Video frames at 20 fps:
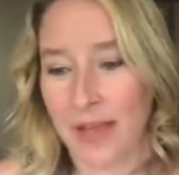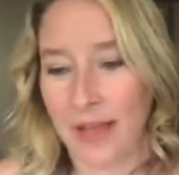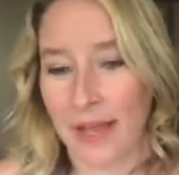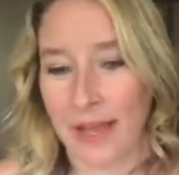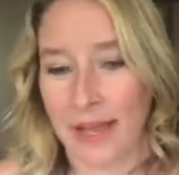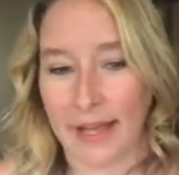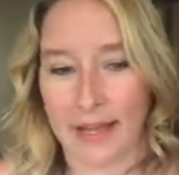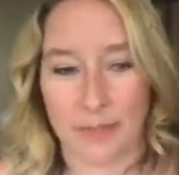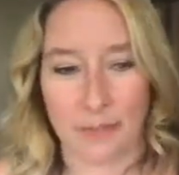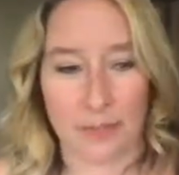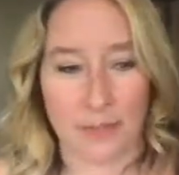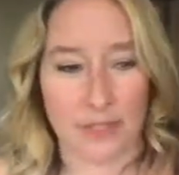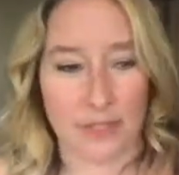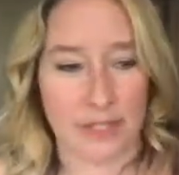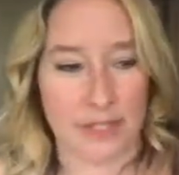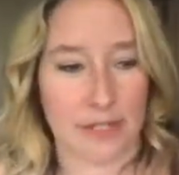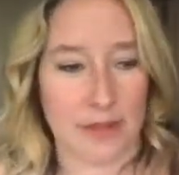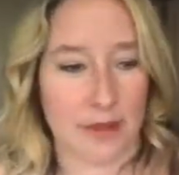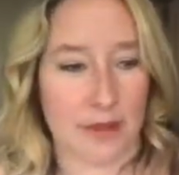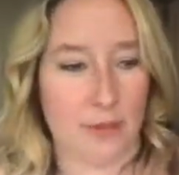I'm going to
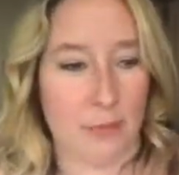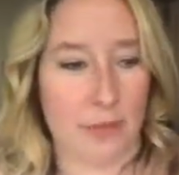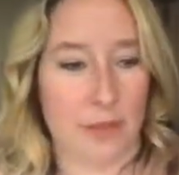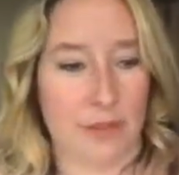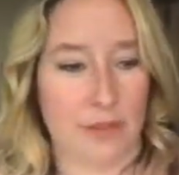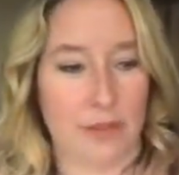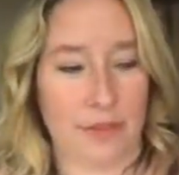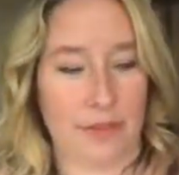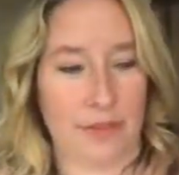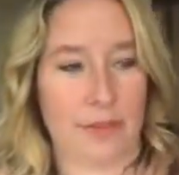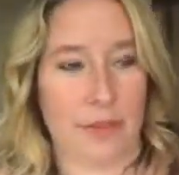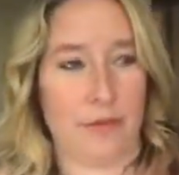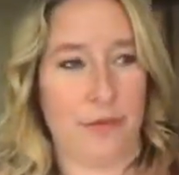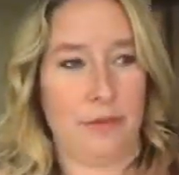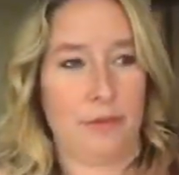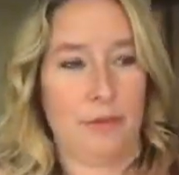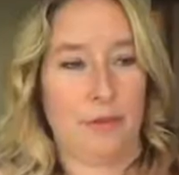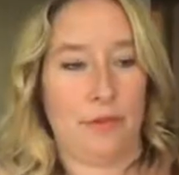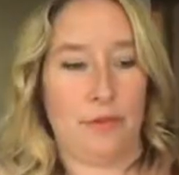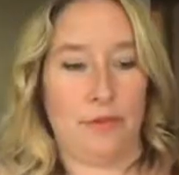start with
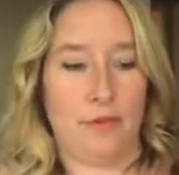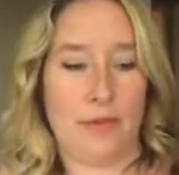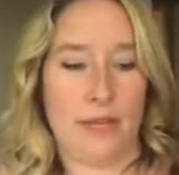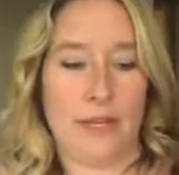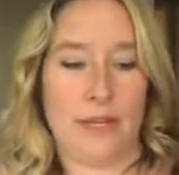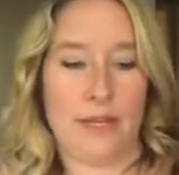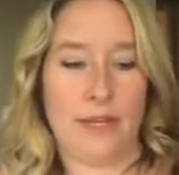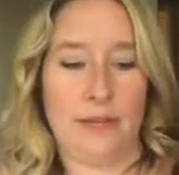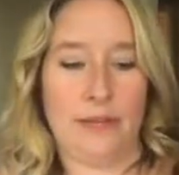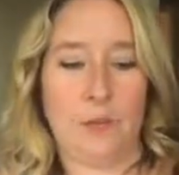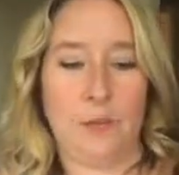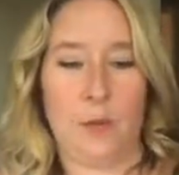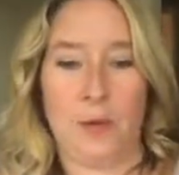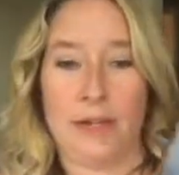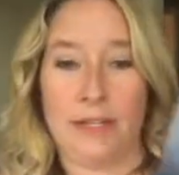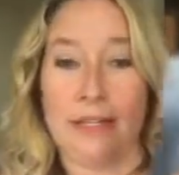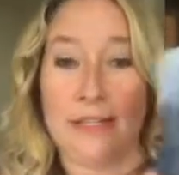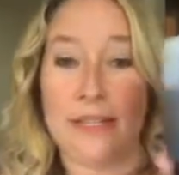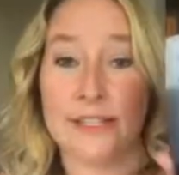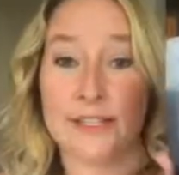the
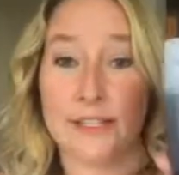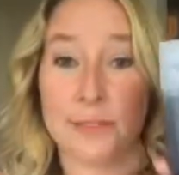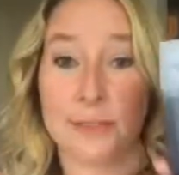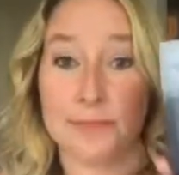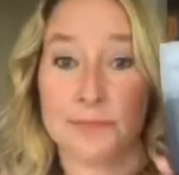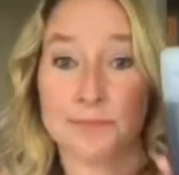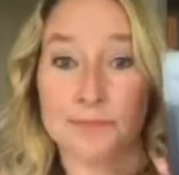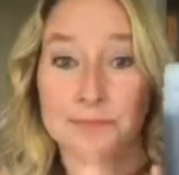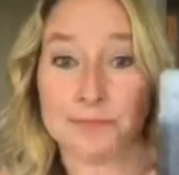3-in-1 cleanser.